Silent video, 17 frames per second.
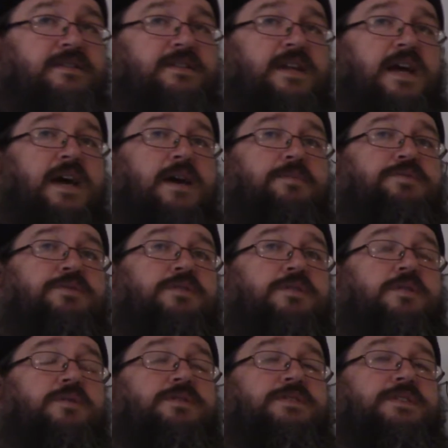an
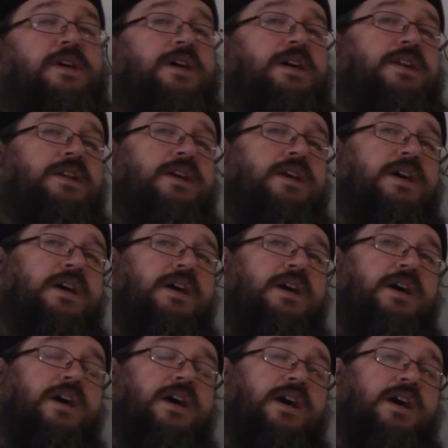absolute state
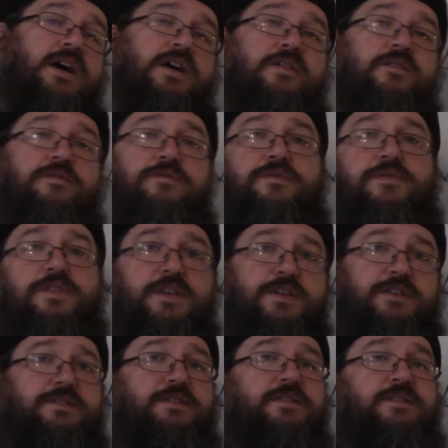of
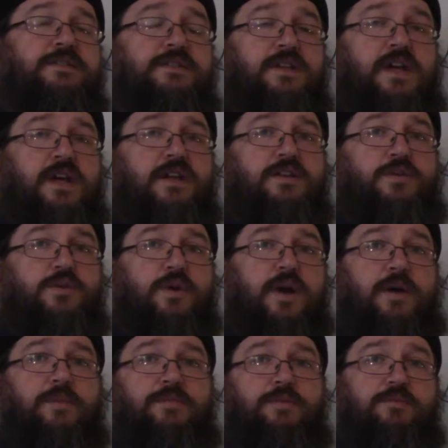this is not to
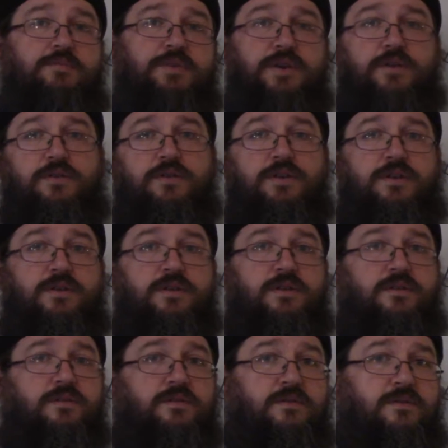happen, period,
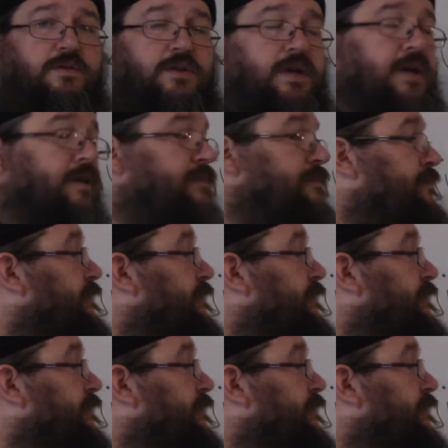okay?